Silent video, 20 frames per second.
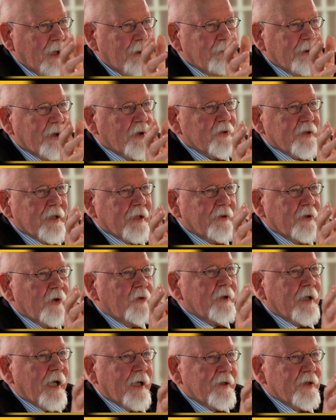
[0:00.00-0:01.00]
because I
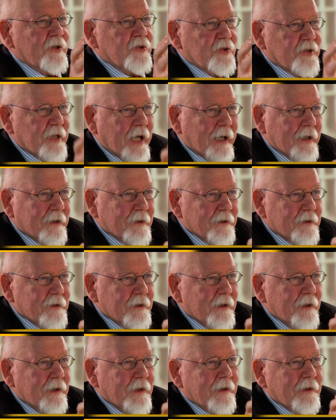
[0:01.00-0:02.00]
don't understand
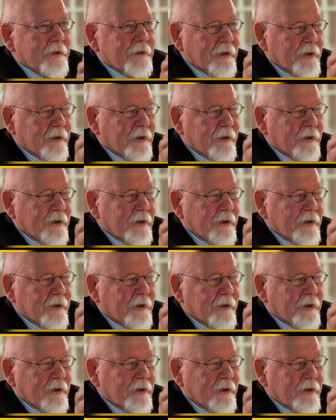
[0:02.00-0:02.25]
the